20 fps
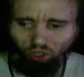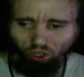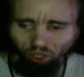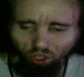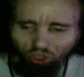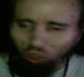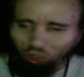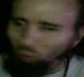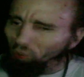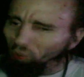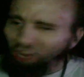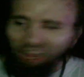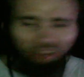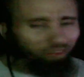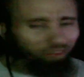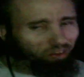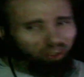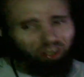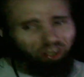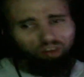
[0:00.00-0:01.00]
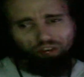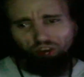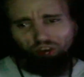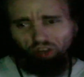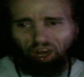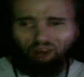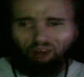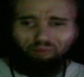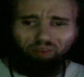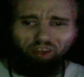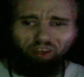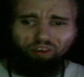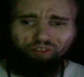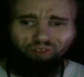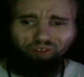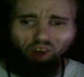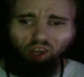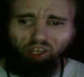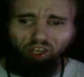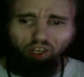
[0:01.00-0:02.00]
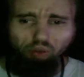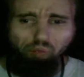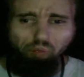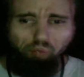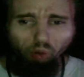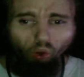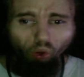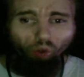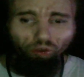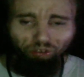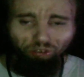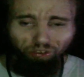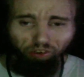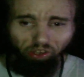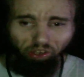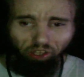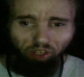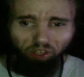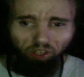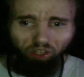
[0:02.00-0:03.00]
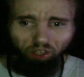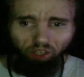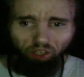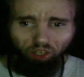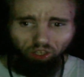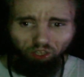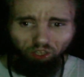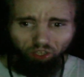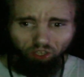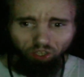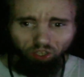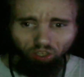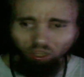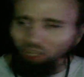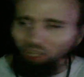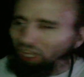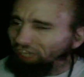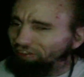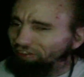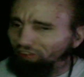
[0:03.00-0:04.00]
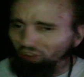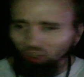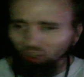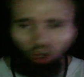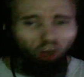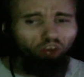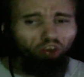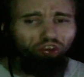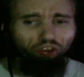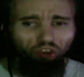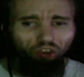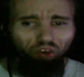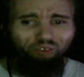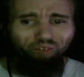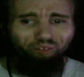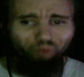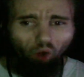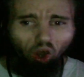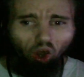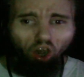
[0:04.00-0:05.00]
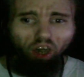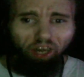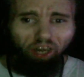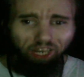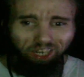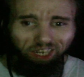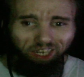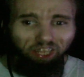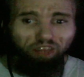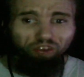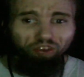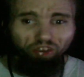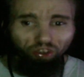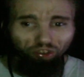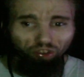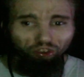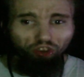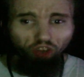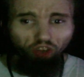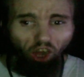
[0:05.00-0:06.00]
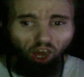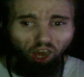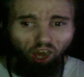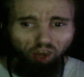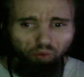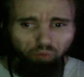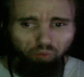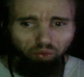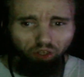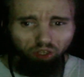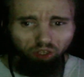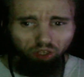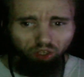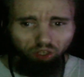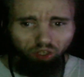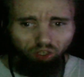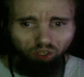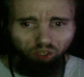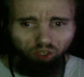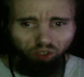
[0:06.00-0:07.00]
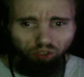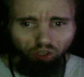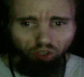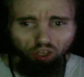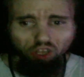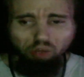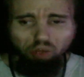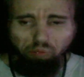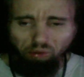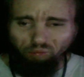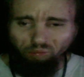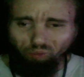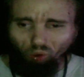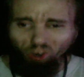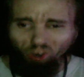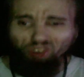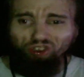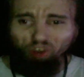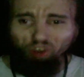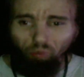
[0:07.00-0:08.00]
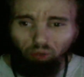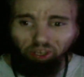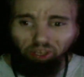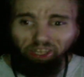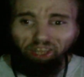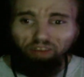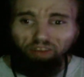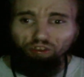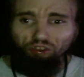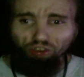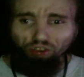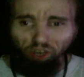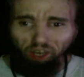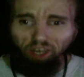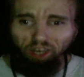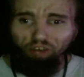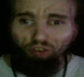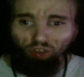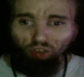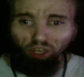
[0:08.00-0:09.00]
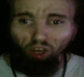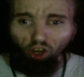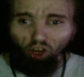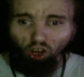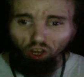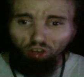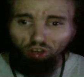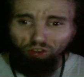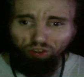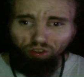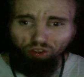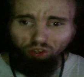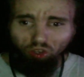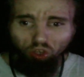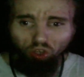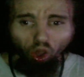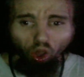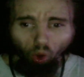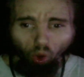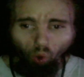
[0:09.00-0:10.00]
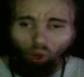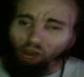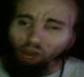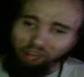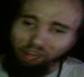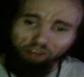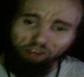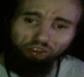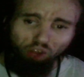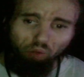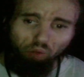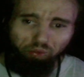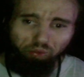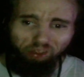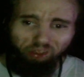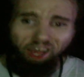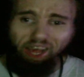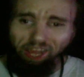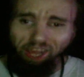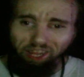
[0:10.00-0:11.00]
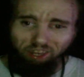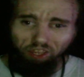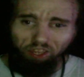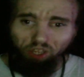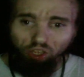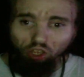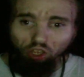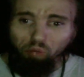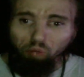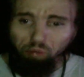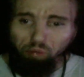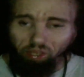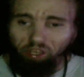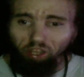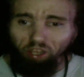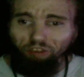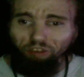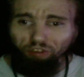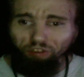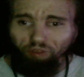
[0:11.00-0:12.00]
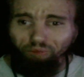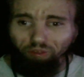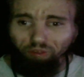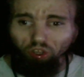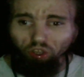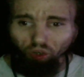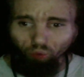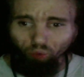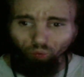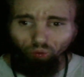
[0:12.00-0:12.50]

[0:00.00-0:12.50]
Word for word: You guys need to stop this fucking bullshit. It's gone too far and it needs to stop. Before someone gets seriously hurt or ends up dead because of you.